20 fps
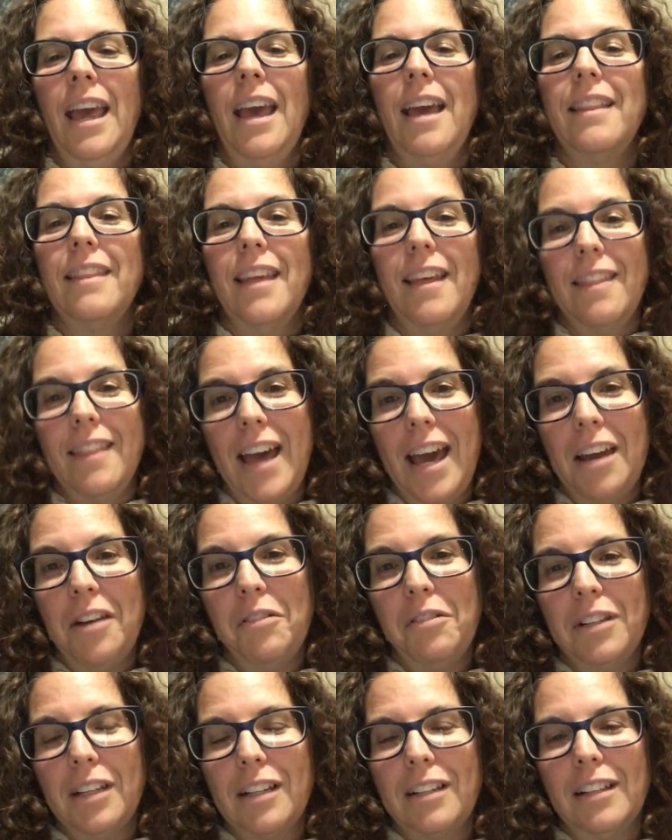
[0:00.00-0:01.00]
And then that
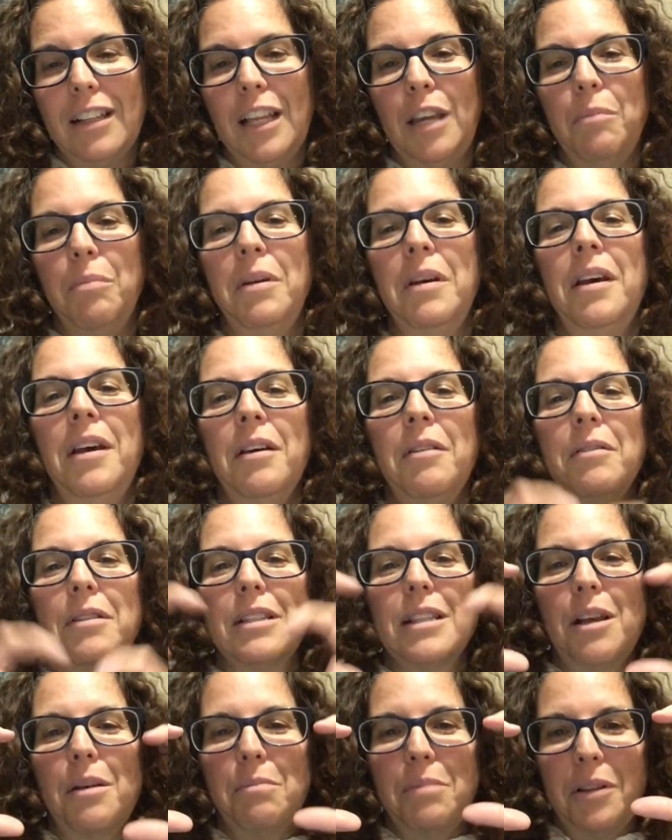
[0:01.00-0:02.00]
whole little clip
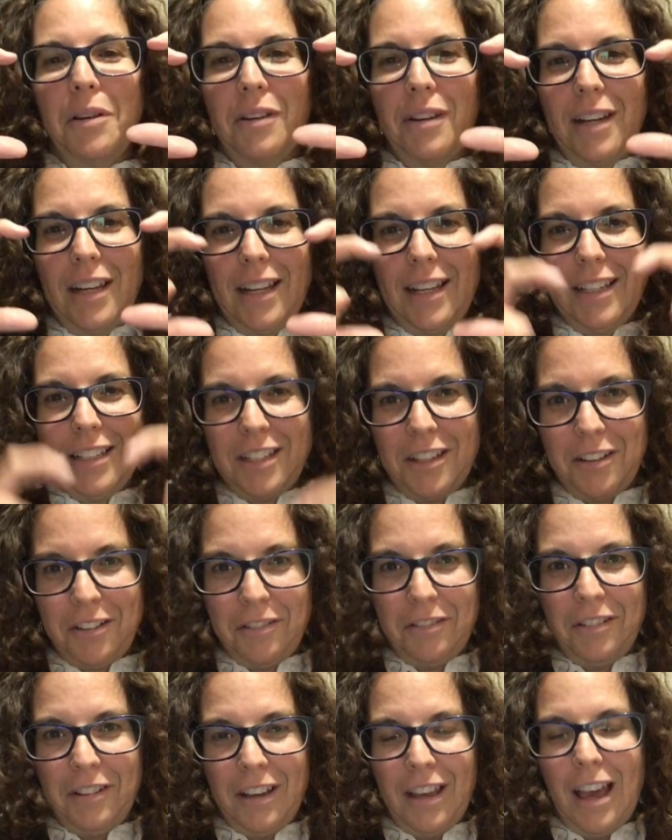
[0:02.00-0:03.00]
was uploaded
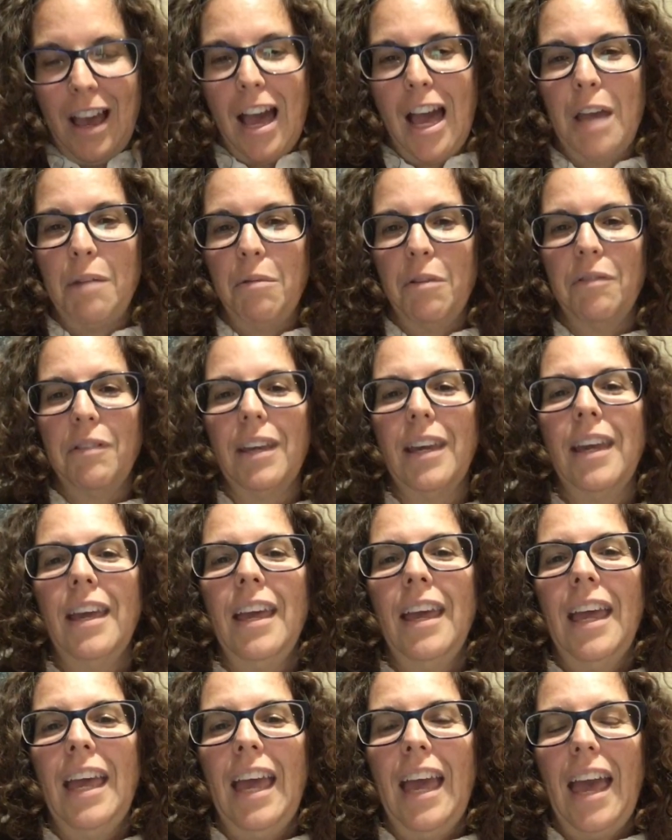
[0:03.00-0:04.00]
into iMovie.
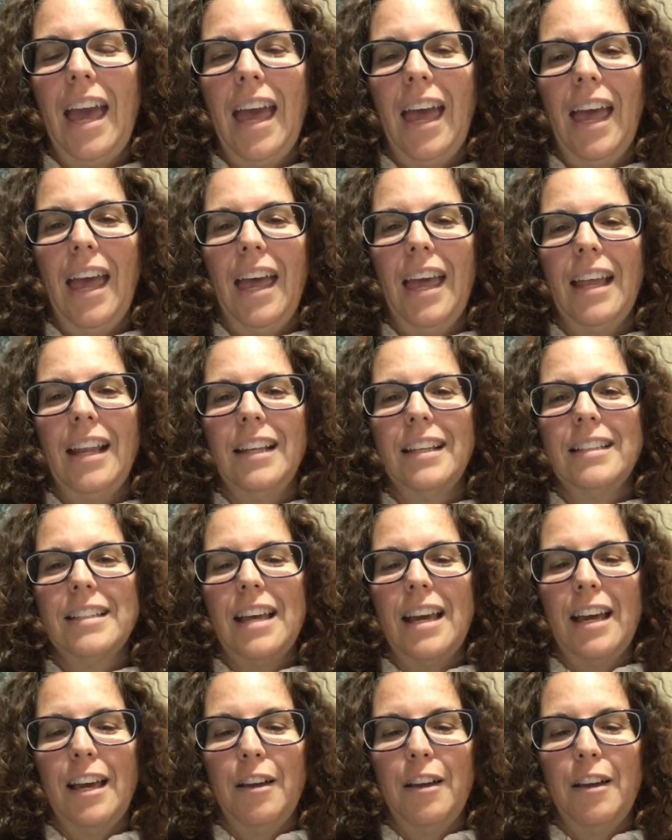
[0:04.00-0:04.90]
And